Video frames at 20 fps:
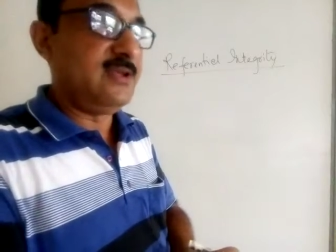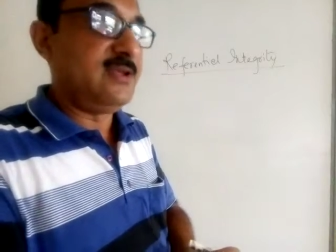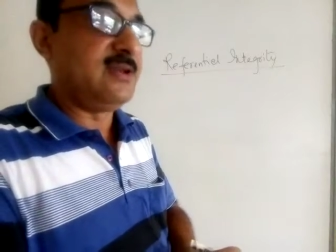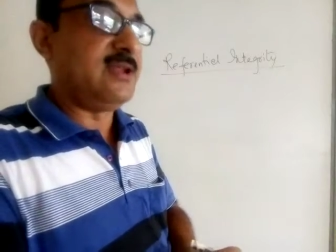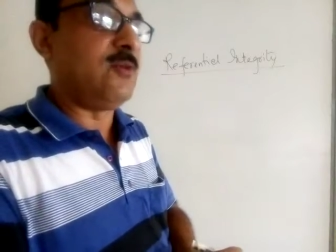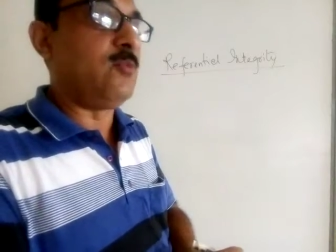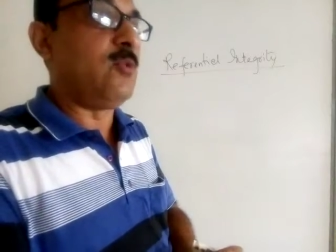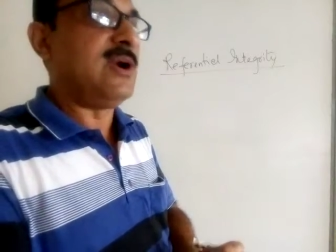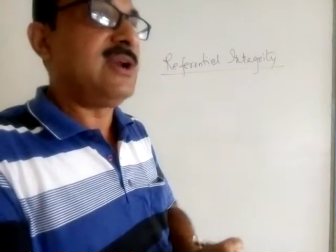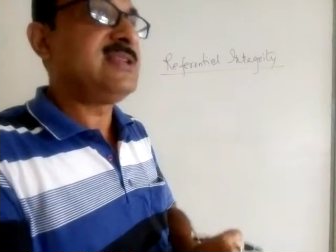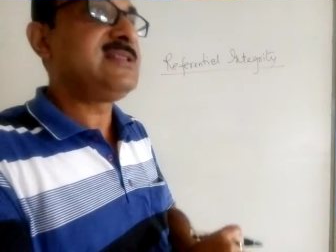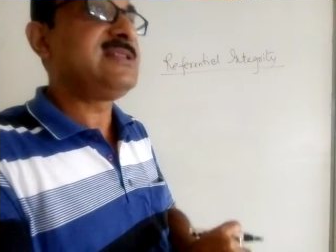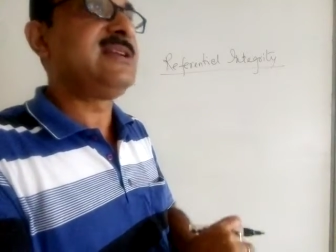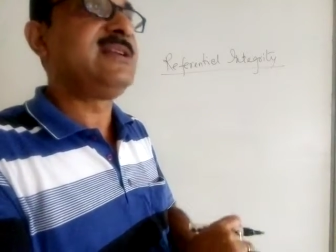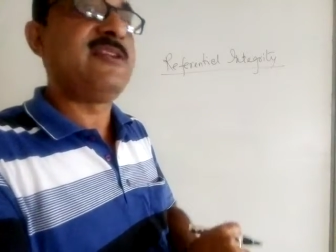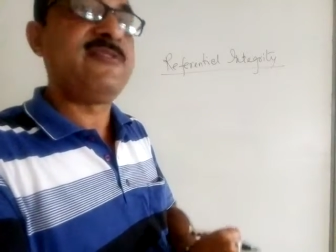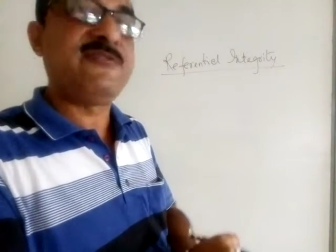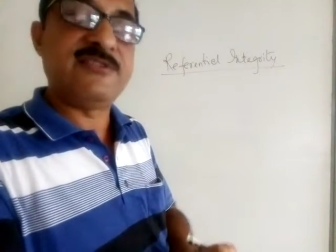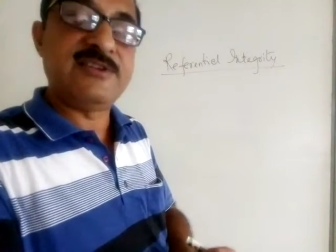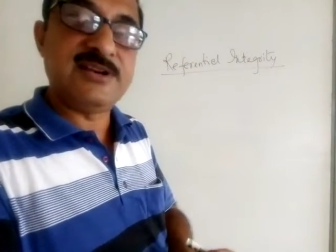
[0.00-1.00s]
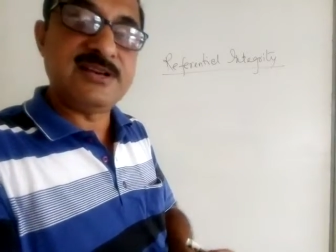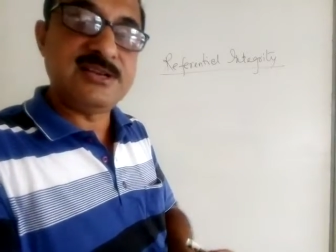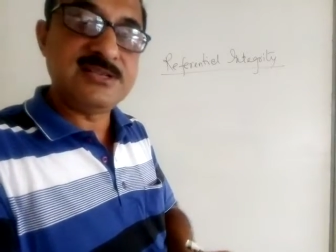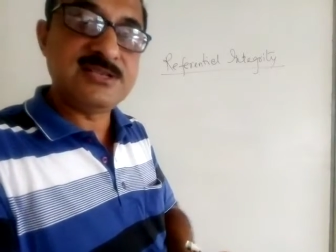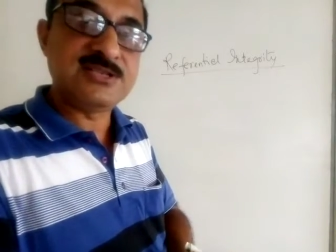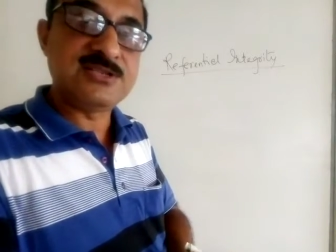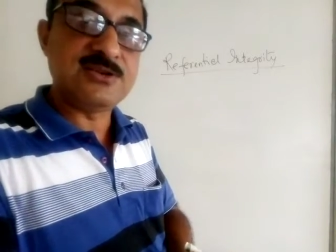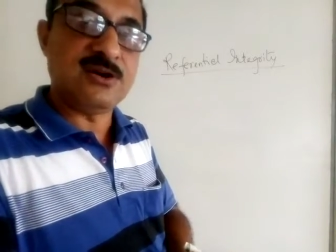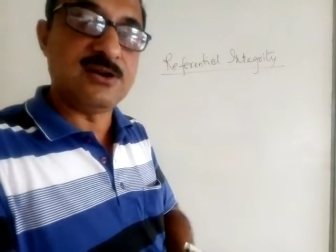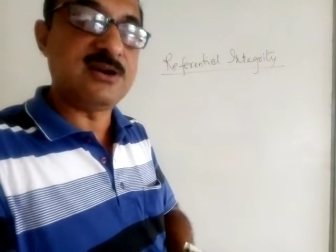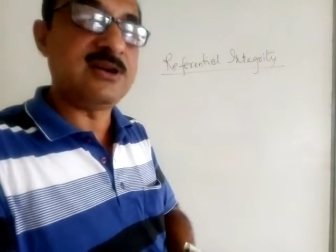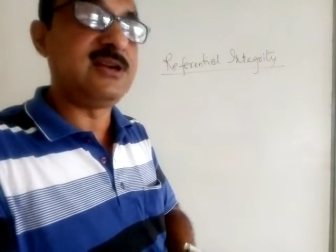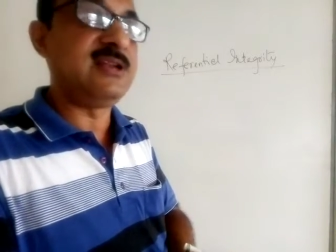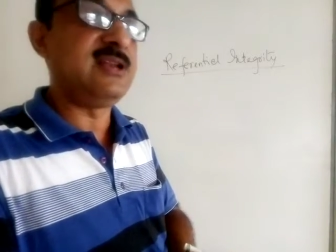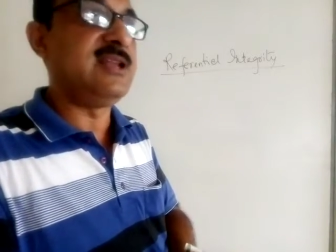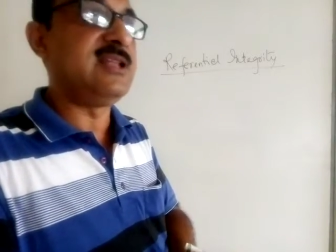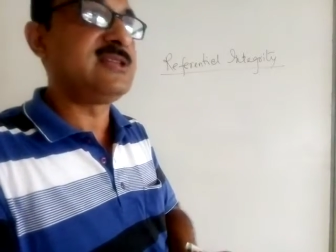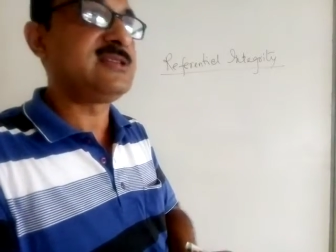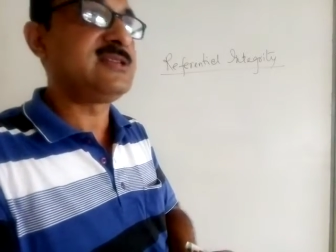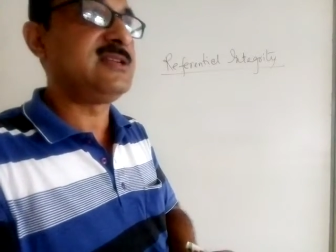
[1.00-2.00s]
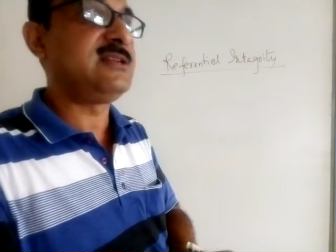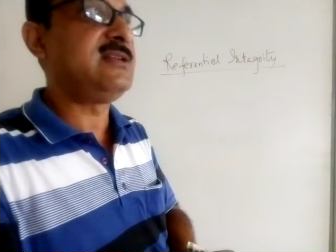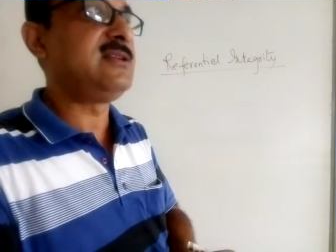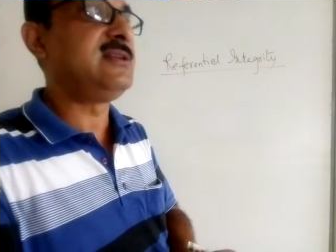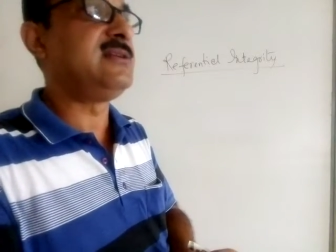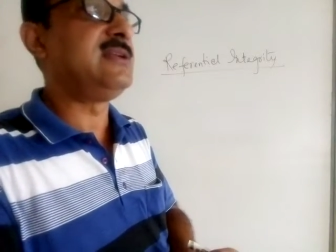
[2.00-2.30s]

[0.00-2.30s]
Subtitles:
Now, what is a reference or a relation?